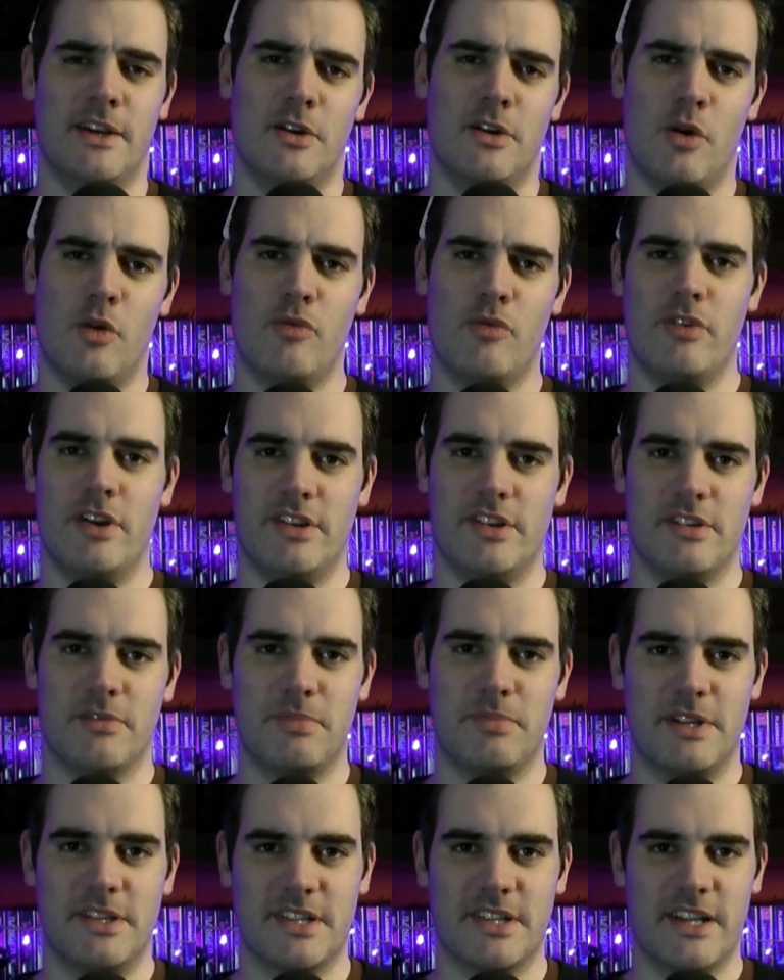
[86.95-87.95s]
All
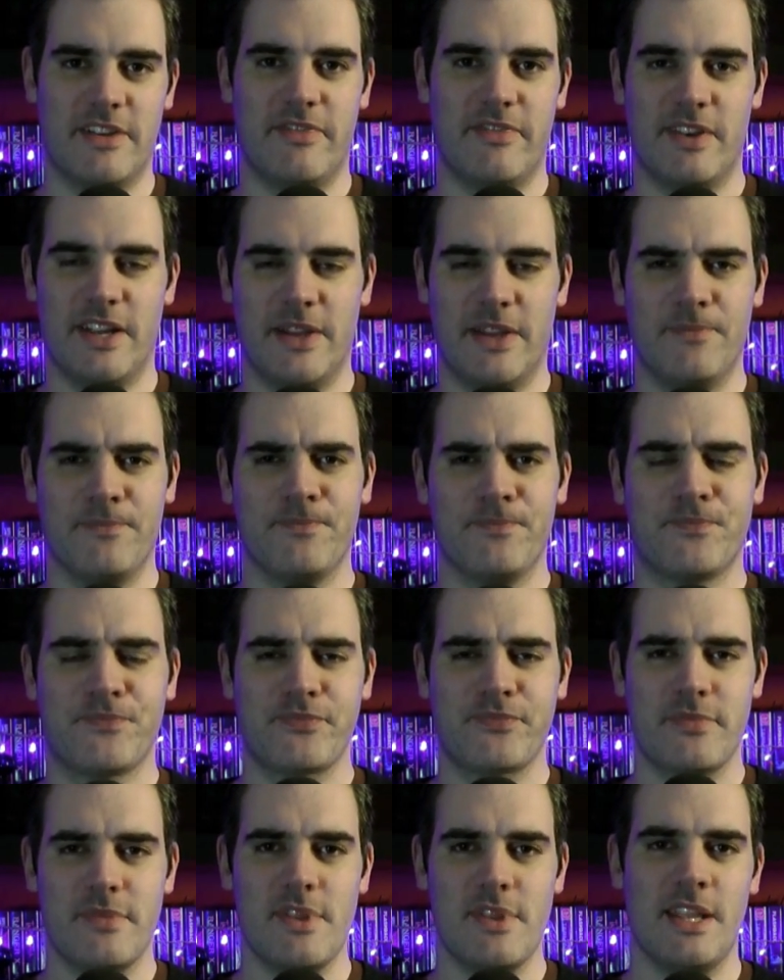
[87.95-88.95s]
reasonably safely,
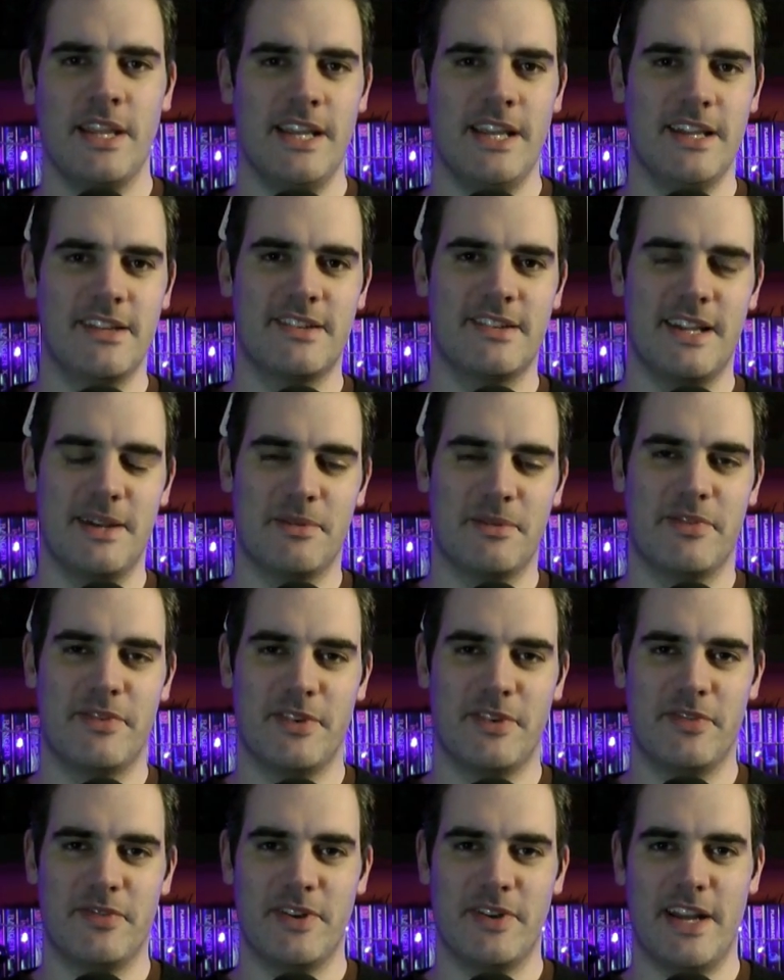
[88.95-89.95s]
except
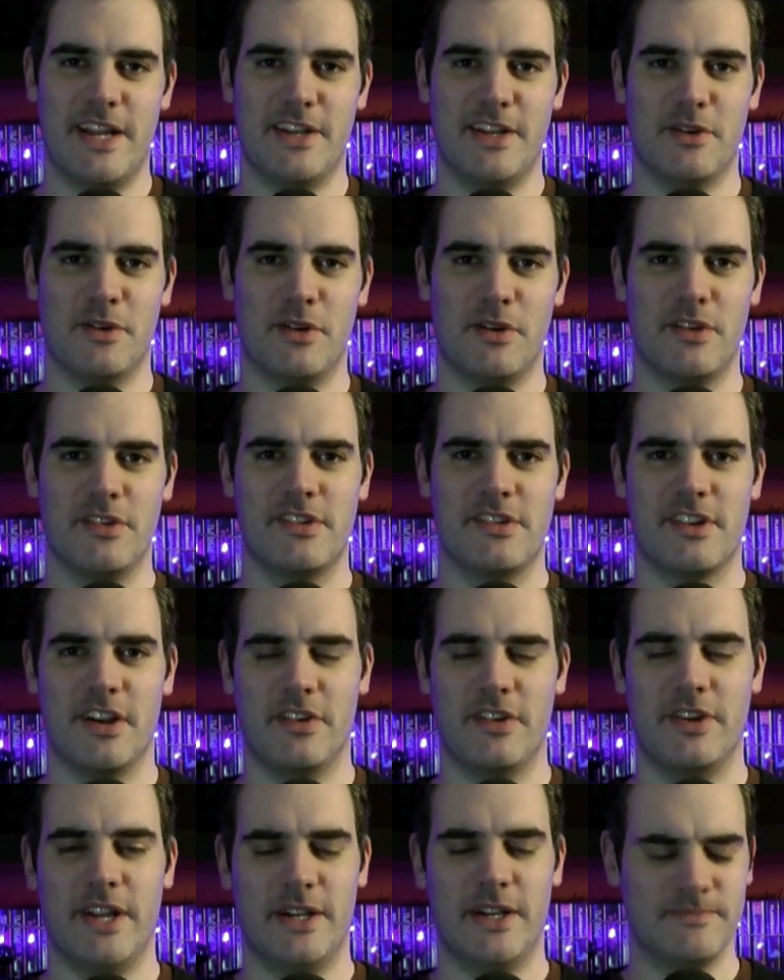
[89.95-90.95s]
for Fernando Alonso.
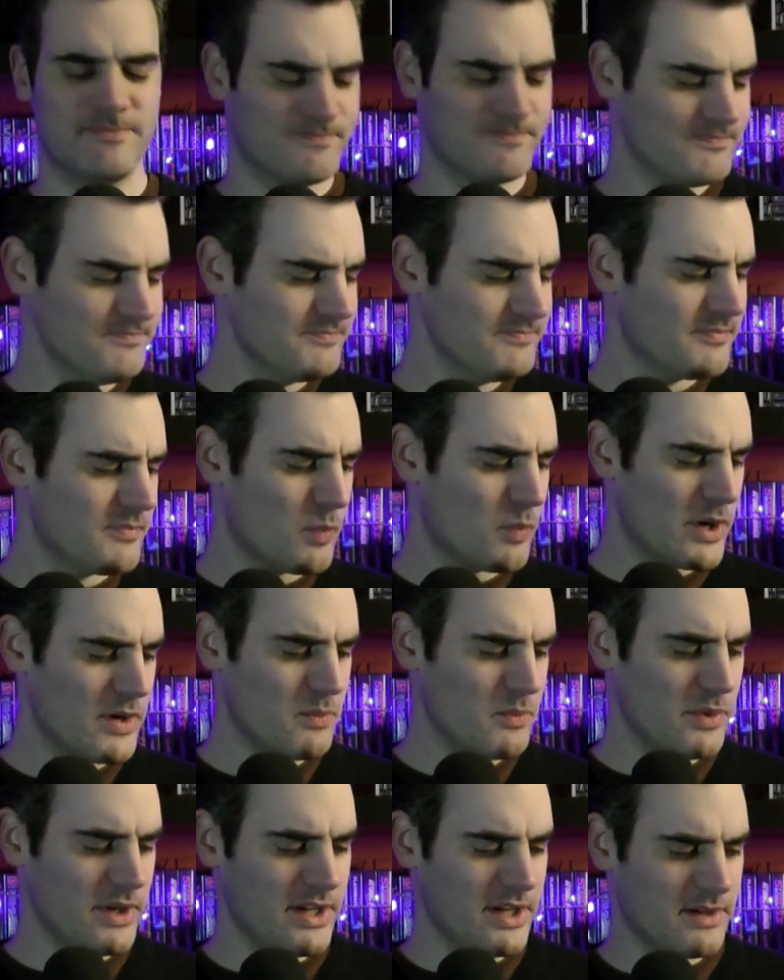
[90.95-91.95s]
Now,
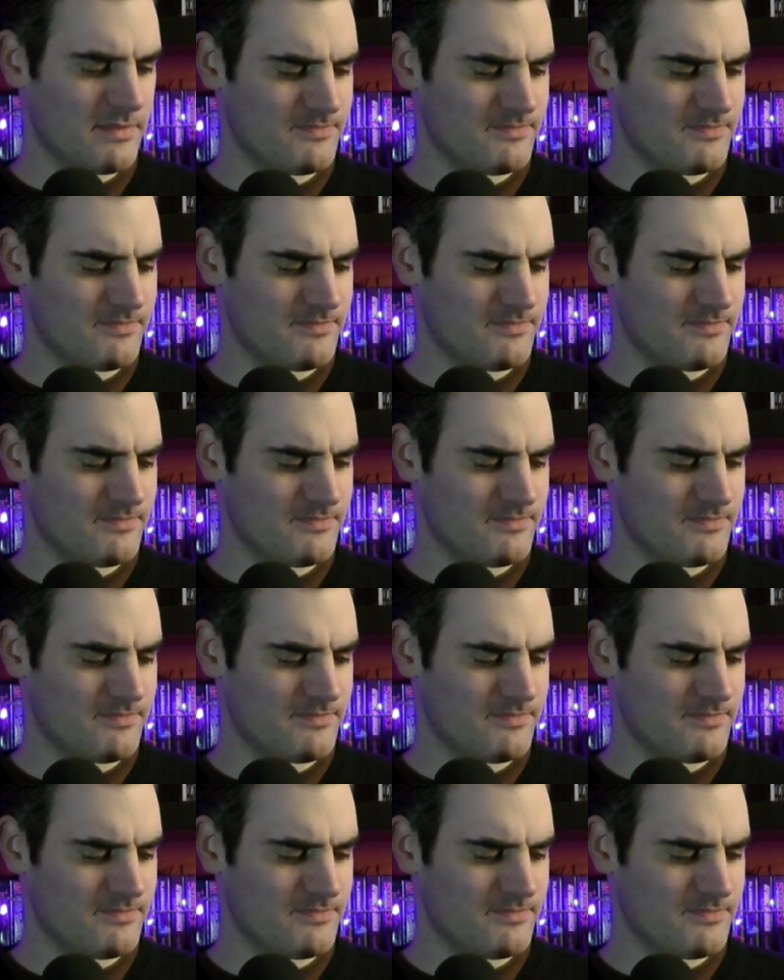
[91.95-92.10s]
when we